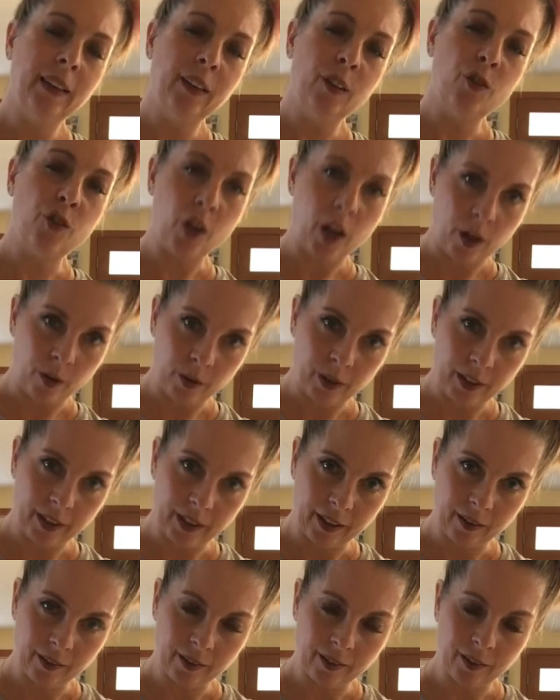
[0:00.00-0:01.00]
Generally,
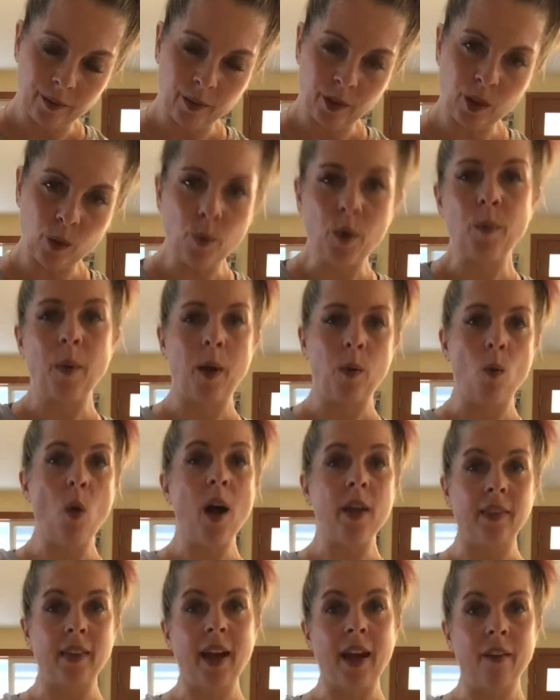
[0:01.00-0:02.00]
someone might
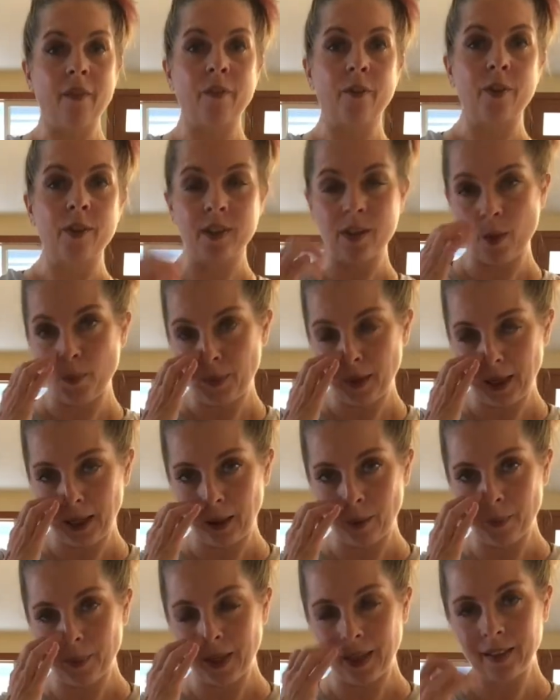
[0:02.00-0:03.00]
want that for something,
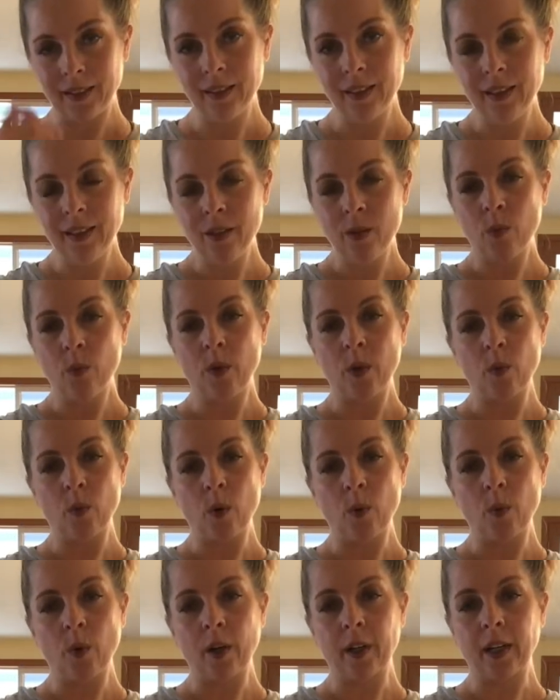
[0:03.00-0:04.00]
but when we're
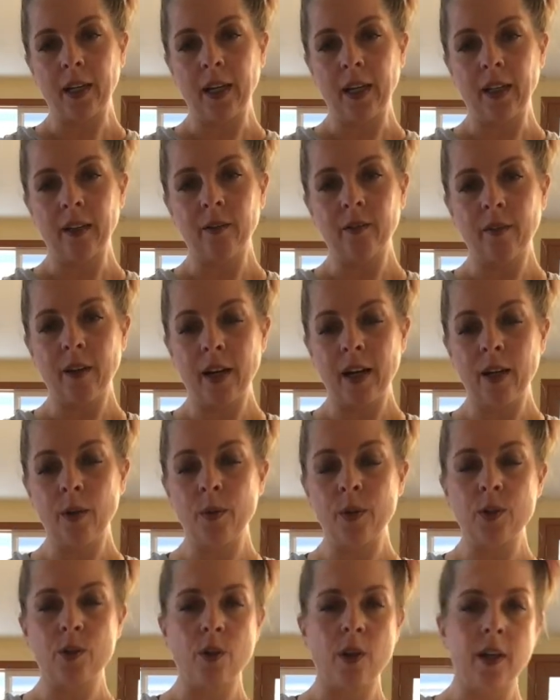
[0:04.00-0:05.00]
working, right, we
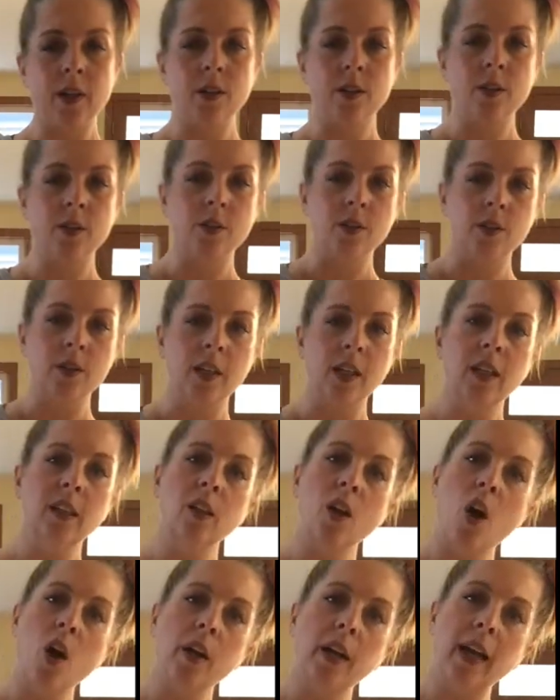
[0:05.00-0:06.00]
try to just
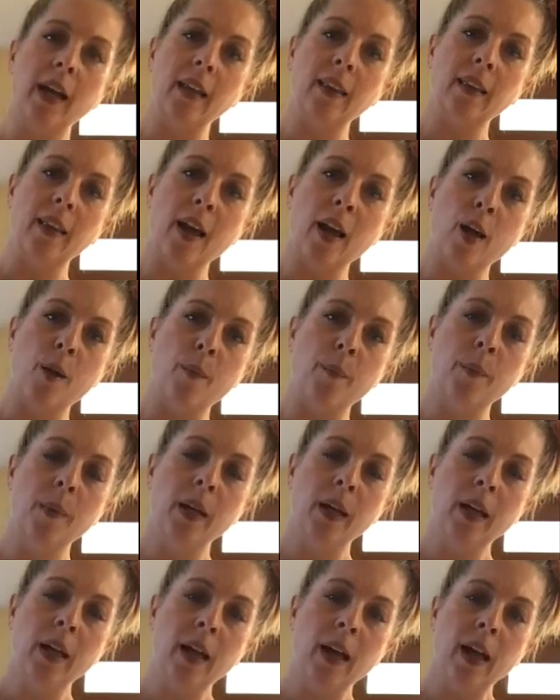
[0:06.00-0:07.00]
elongate them
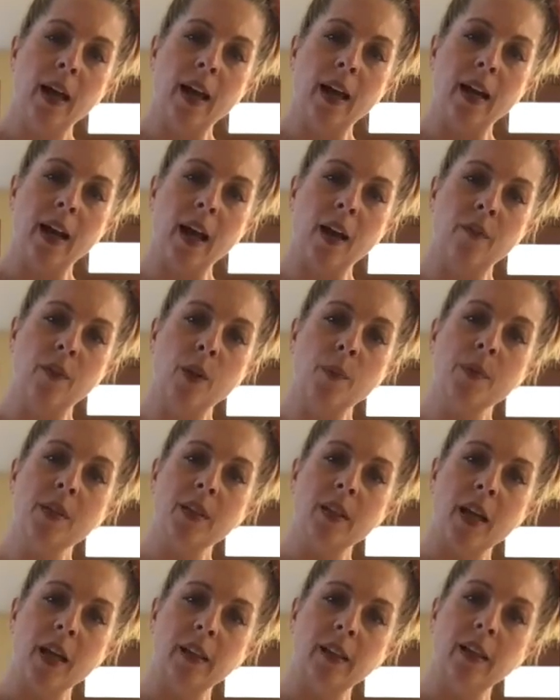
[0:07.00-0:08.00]
and have them
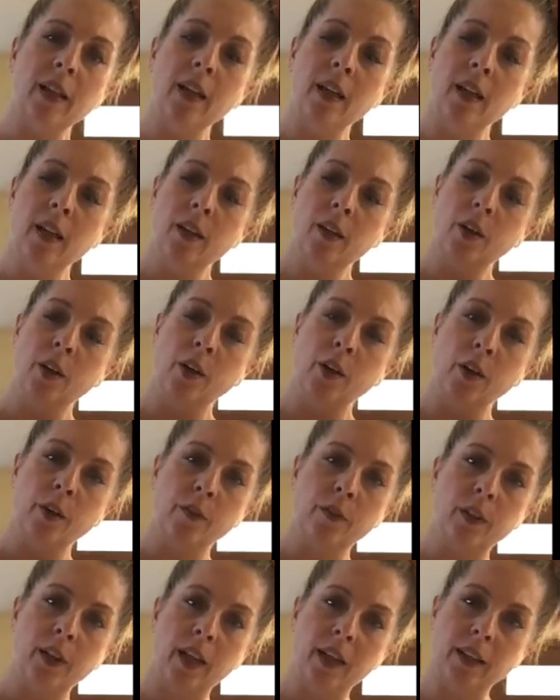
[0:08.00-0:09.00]
slightly
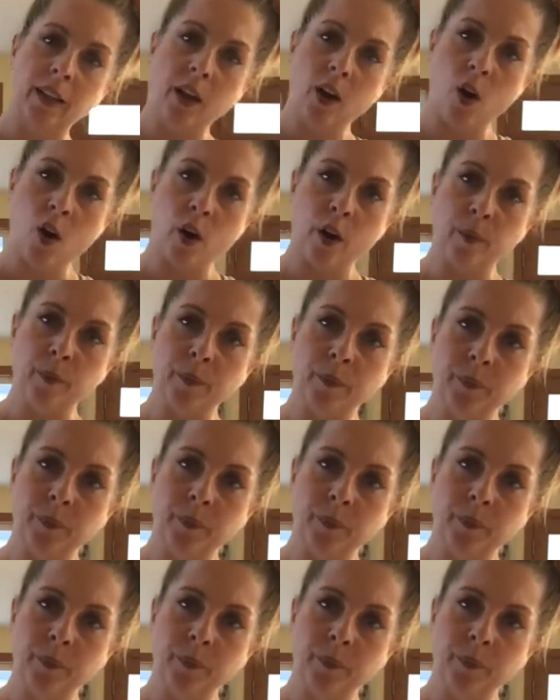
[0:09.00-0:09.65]
curved like the arm.